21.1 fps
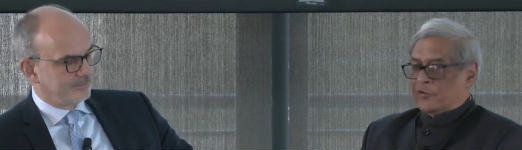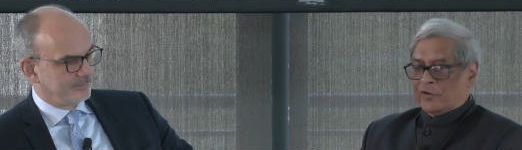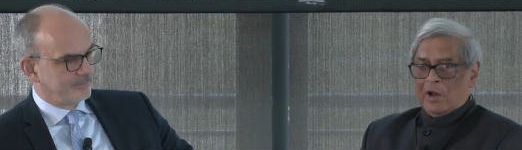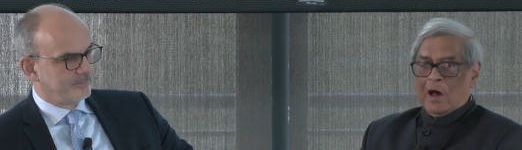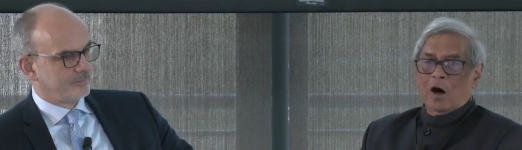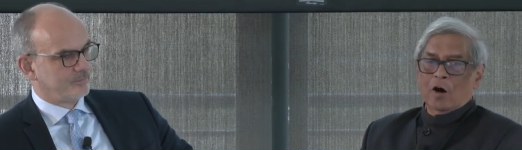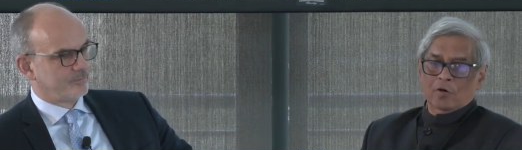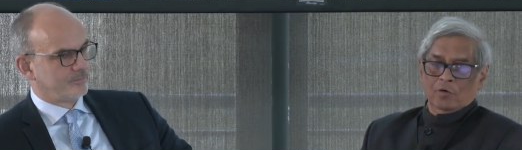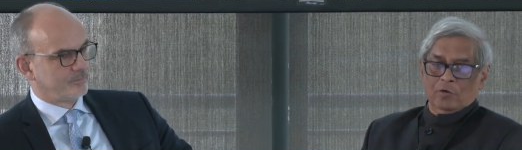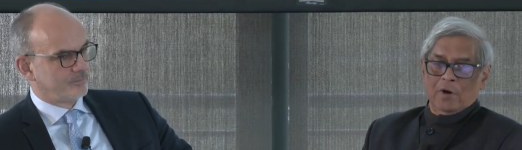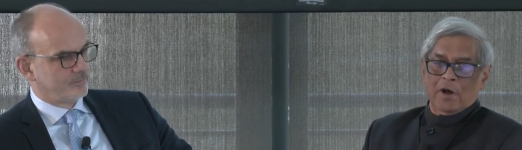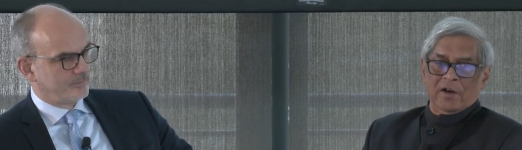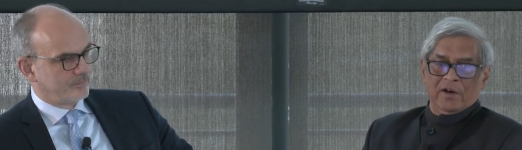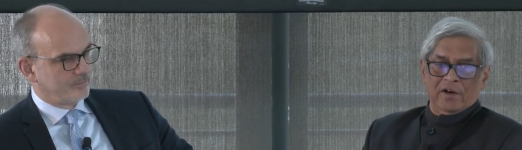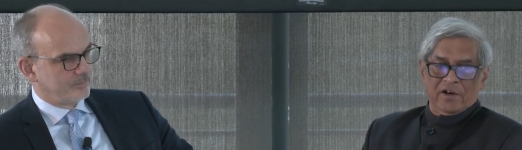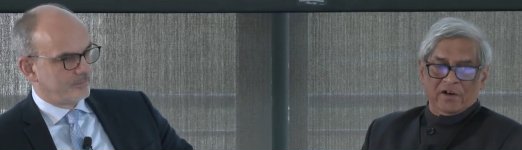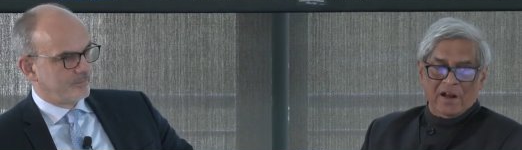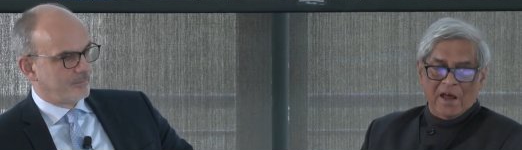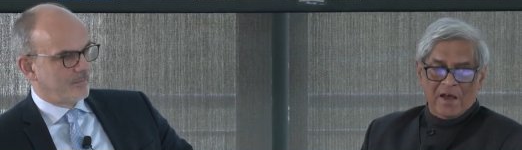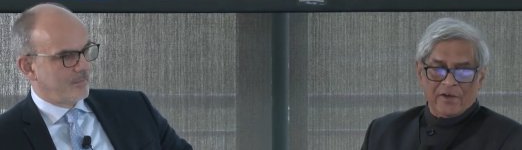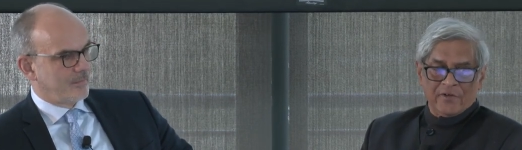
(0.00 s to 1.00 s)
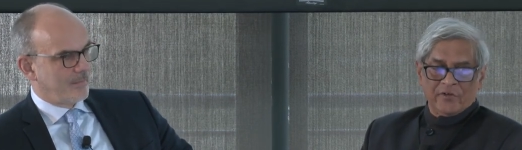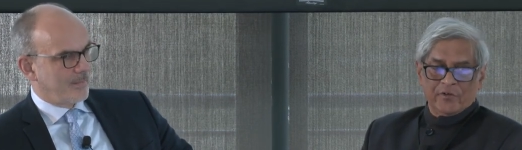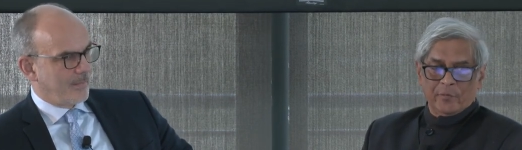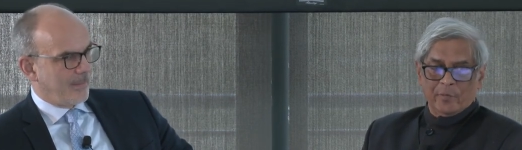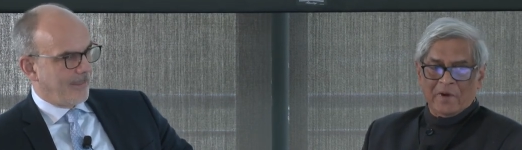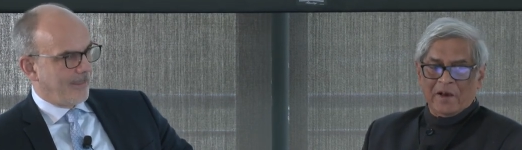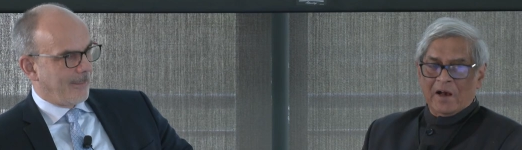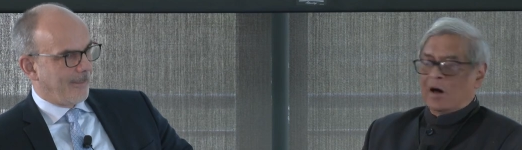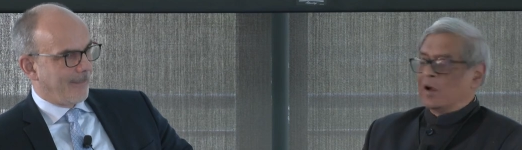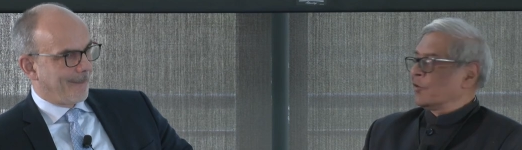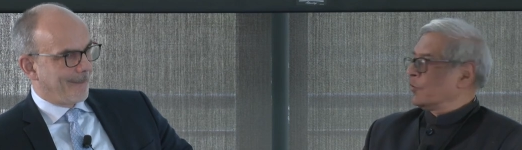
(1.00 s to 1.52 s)
Speaker 1: down, and it has
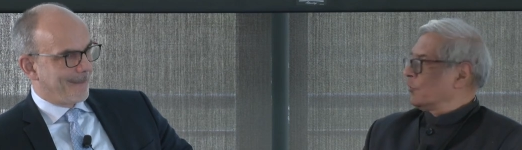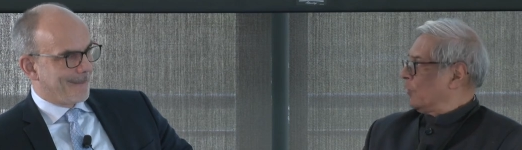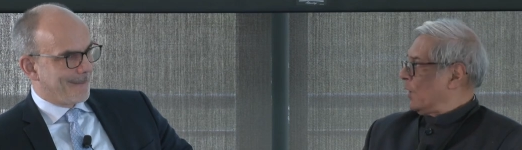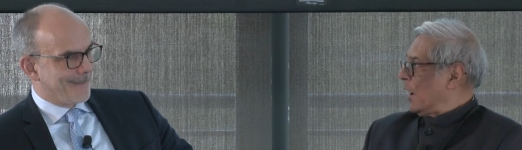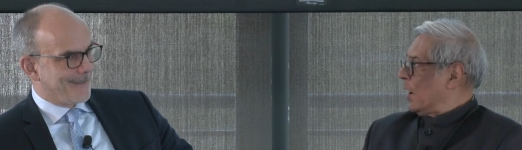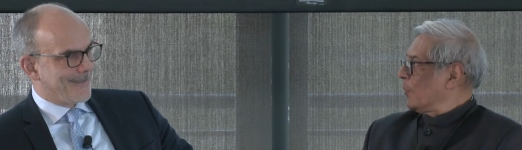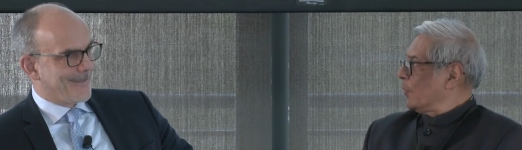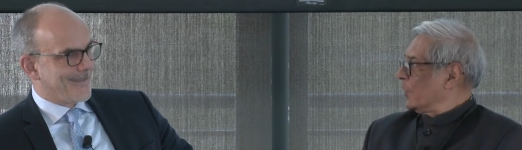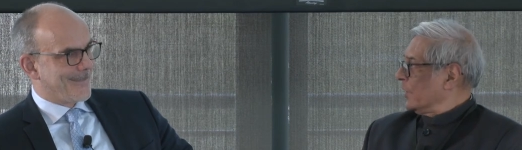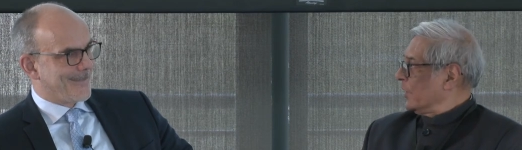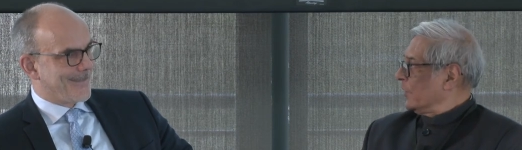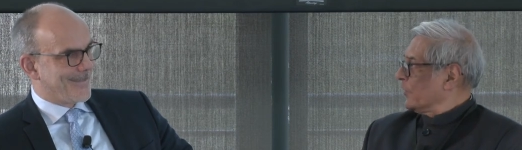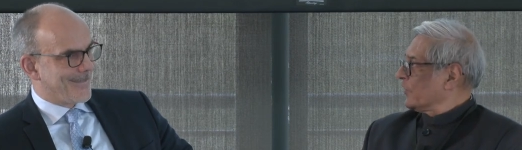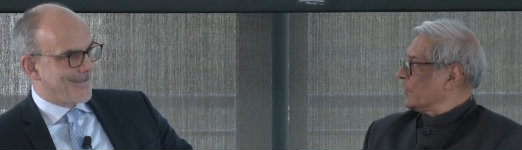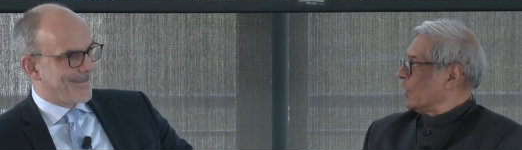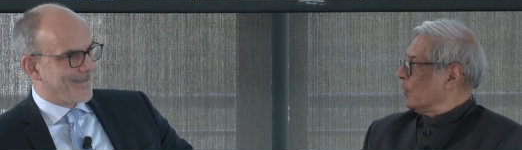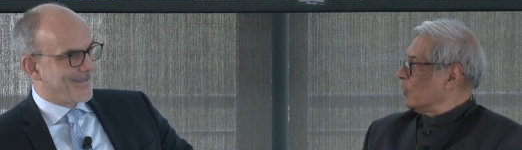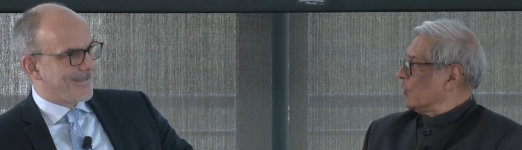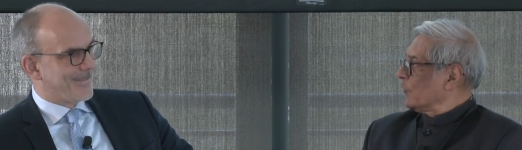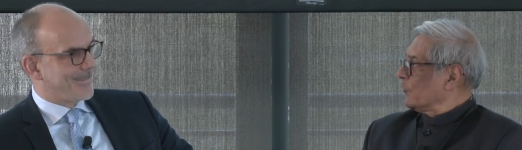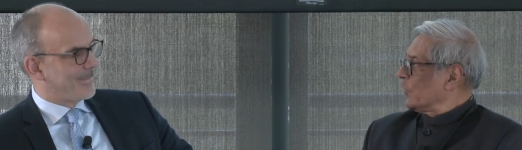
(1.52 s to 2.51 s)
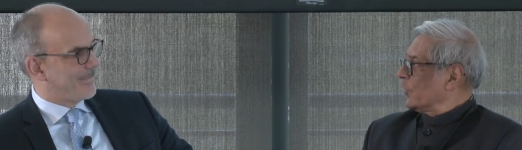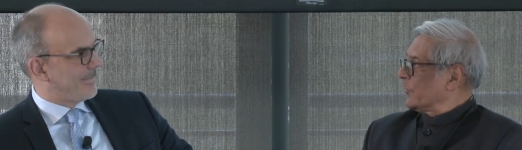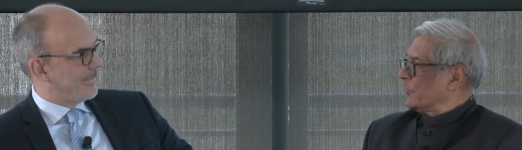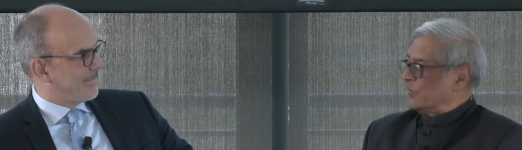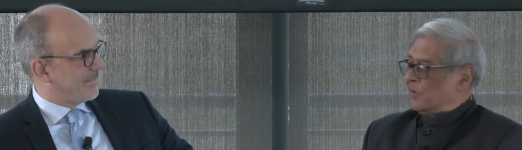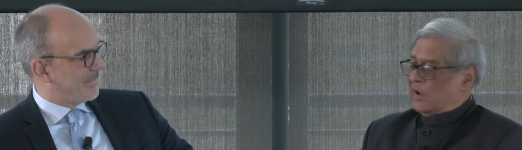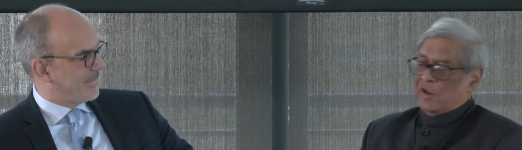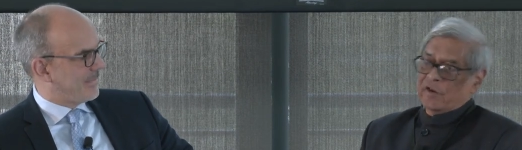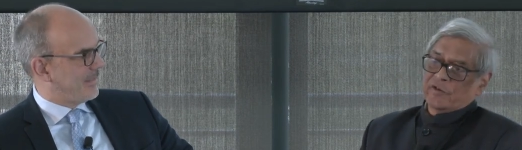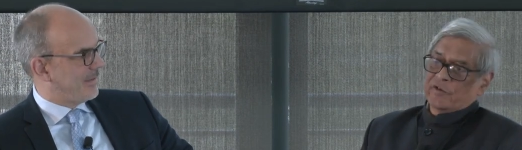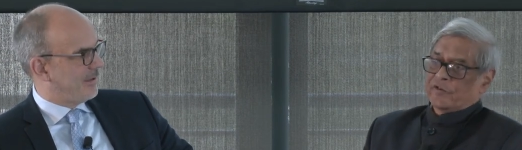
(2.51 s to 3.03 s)
begun to happen in some of the
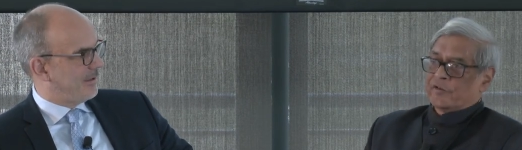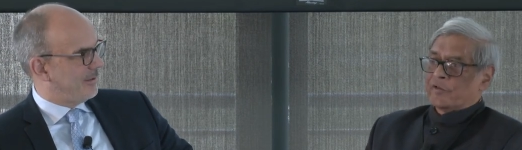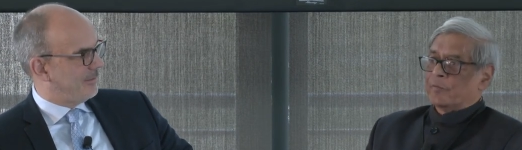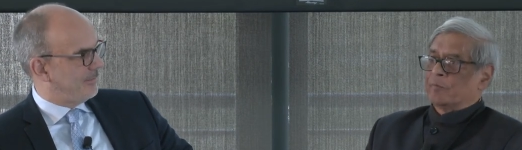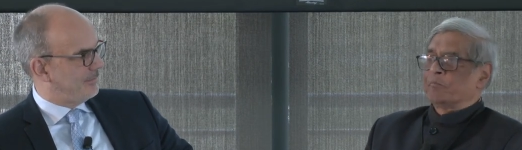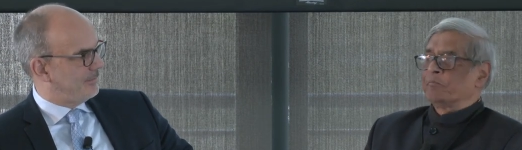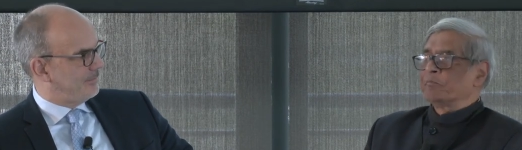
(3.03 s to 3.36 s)
states.